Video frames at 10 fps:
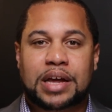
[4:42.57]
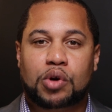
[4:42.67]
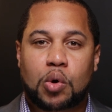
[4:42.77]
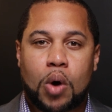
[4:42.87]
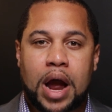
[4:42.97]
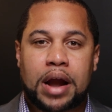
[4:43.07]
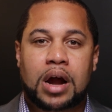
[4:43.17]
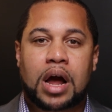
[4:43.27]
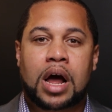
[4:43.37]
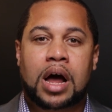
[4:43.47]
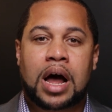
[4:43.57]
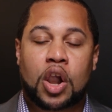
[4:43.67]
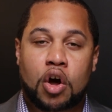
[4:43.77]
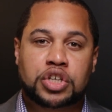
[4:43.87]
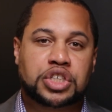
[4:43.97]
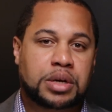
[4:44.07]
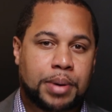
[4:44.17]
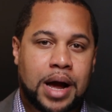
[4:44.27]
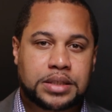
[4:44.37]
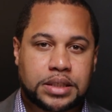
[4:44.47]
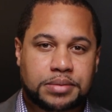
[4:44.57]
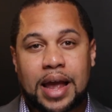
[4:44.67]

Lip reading: require a larger deposit,